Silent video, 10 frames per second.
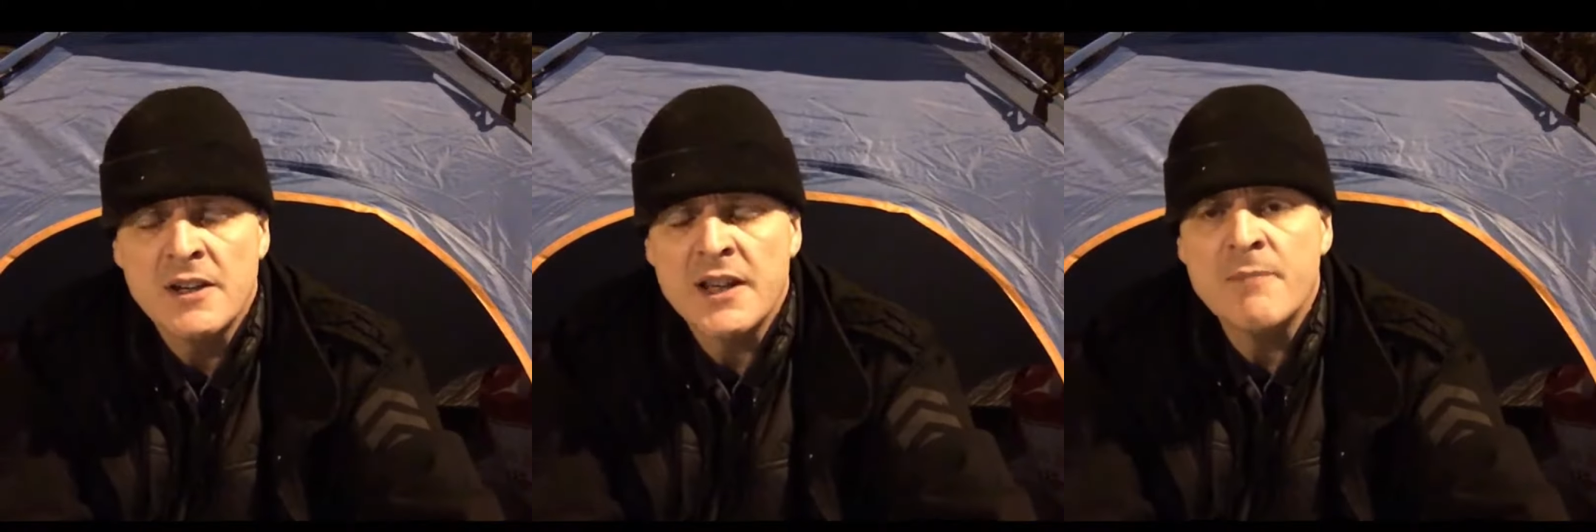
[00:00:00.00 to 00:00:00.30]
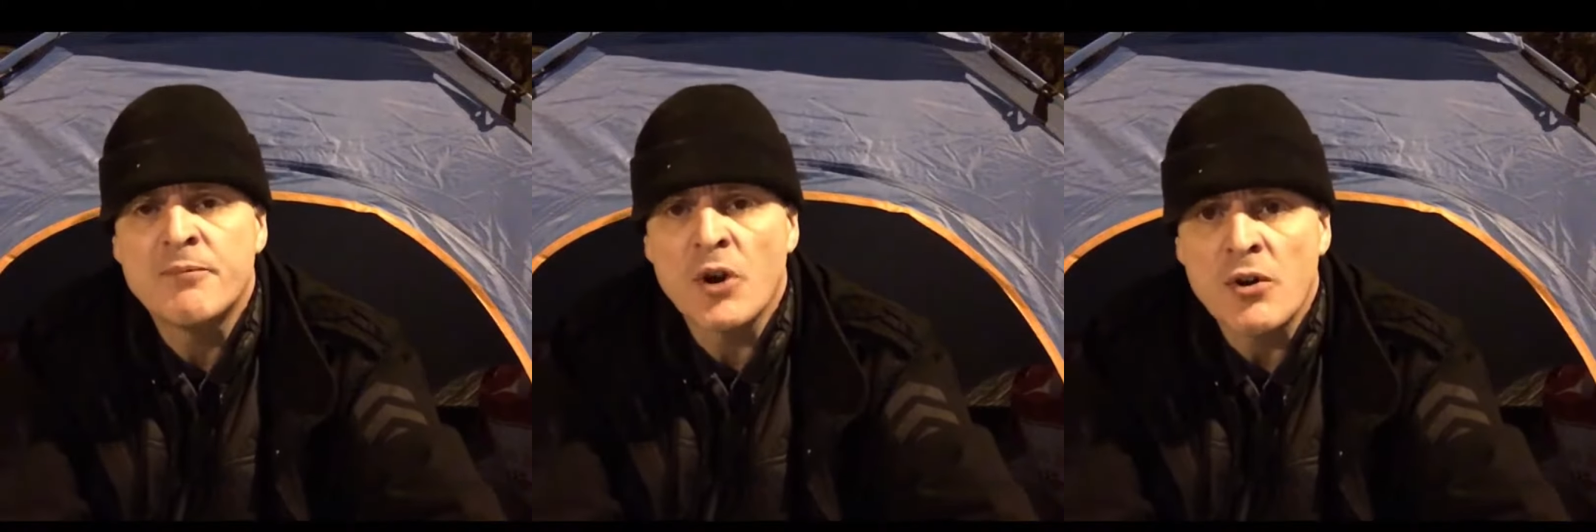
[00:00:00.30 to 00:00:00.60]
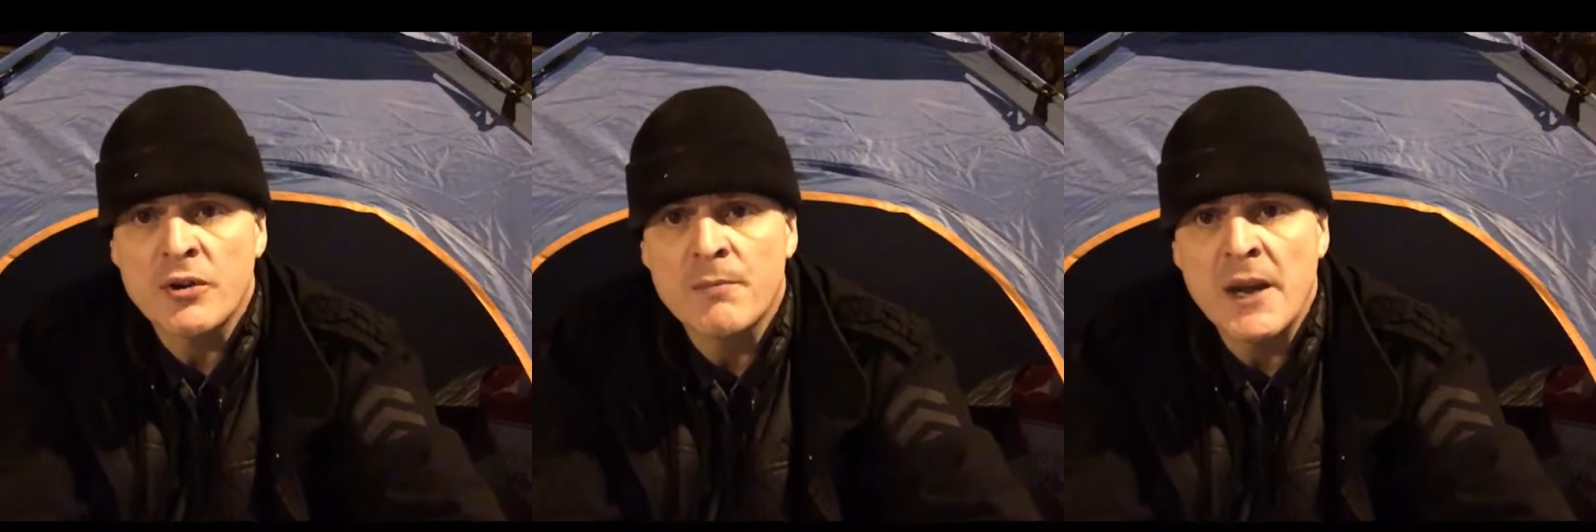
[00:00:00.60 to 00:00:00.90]
They
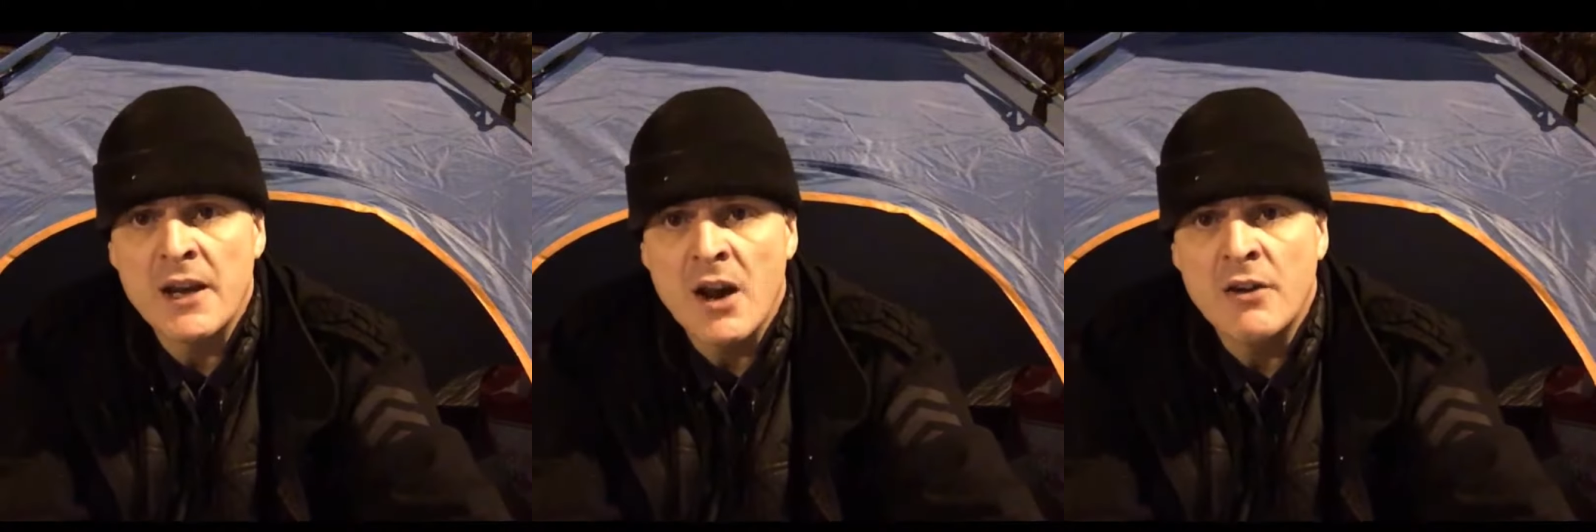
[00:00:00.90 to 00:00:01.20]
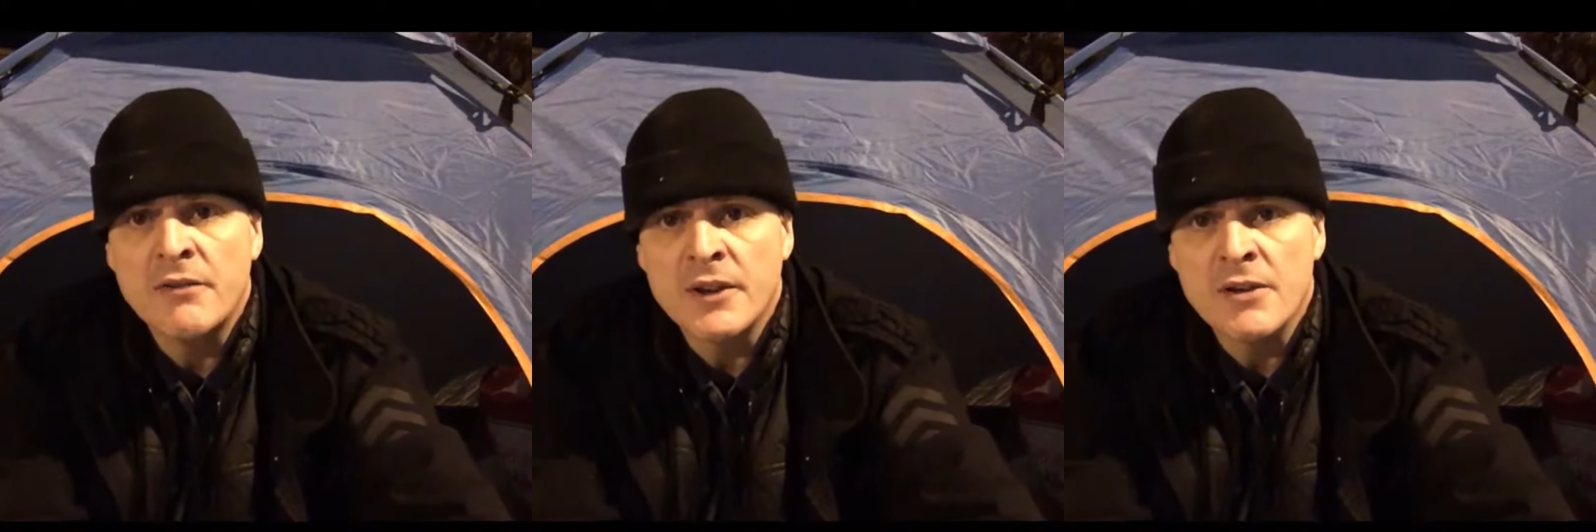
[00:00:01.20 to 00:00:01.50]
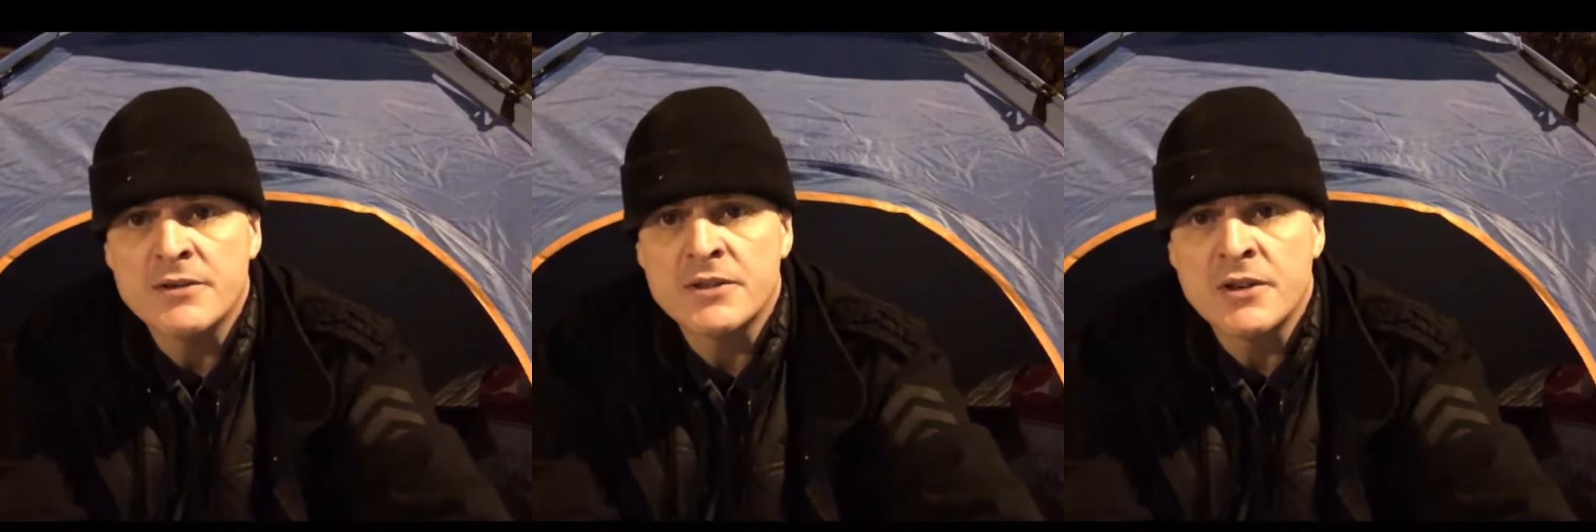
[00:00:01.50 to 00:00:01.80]
broke me over
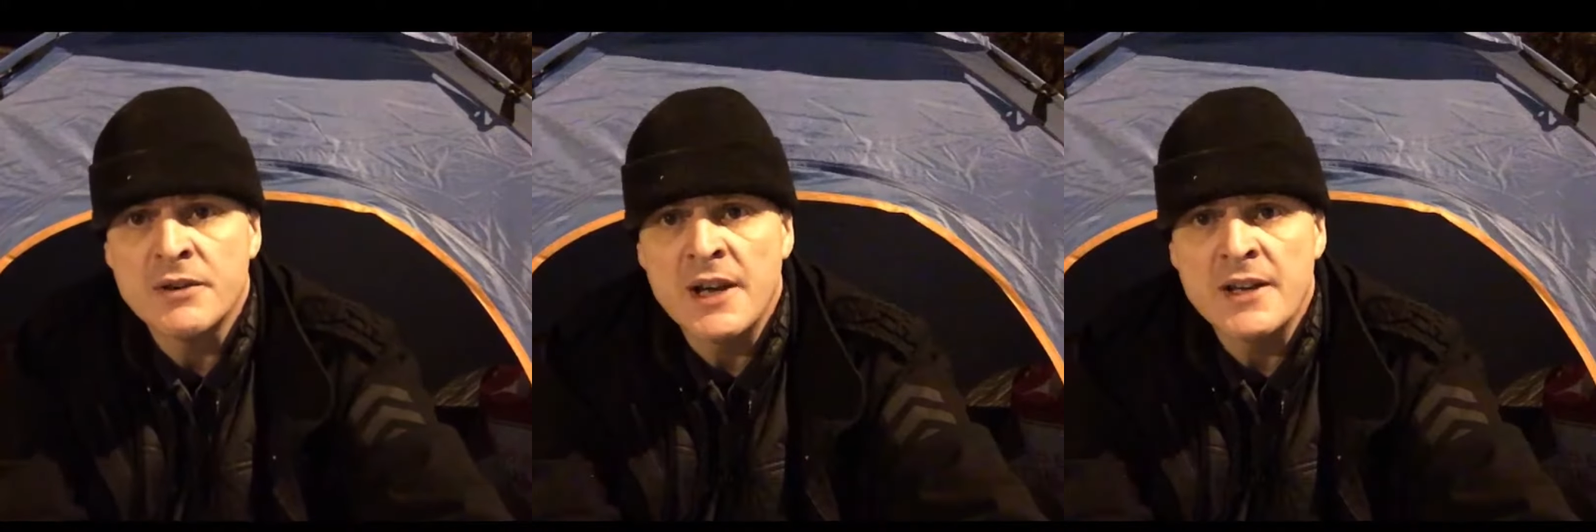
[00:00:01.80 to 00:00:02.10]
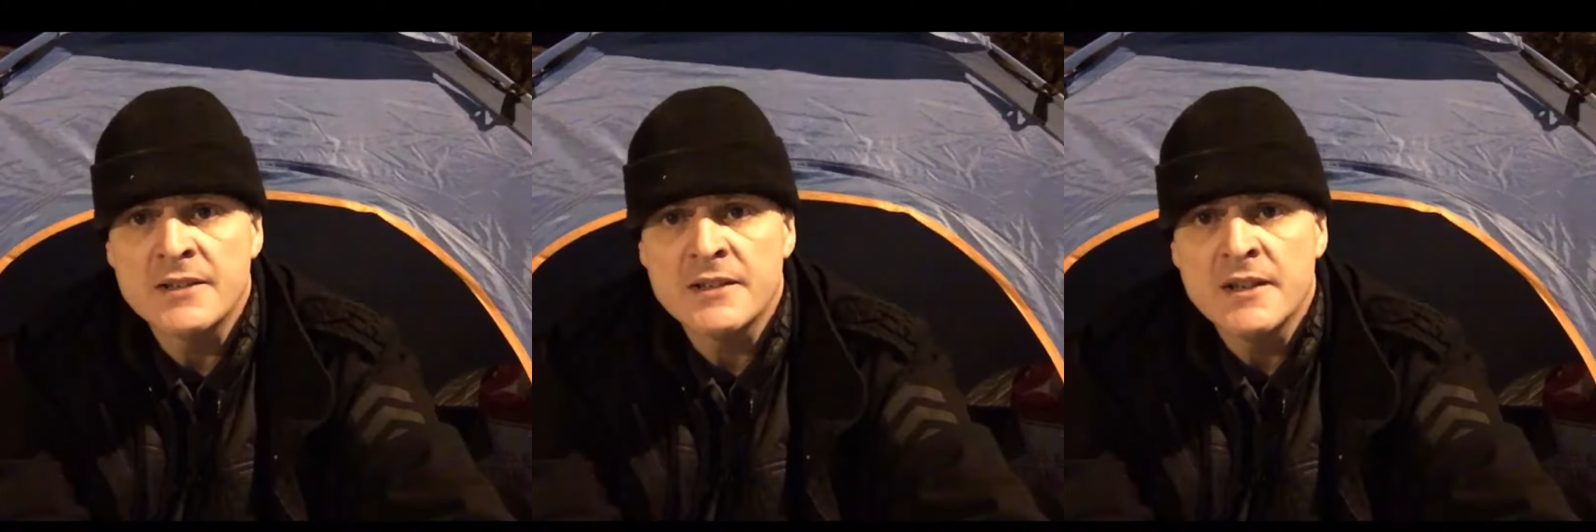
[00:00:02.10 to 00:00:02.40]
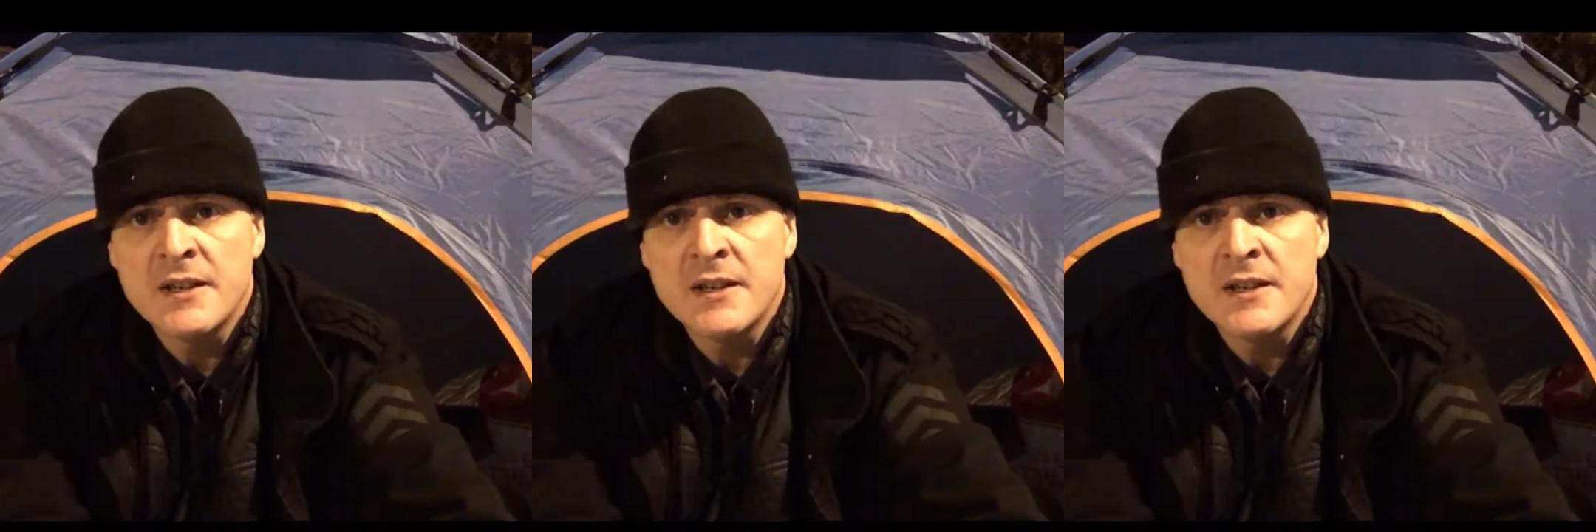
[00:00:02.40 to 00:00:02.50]
those 2 years.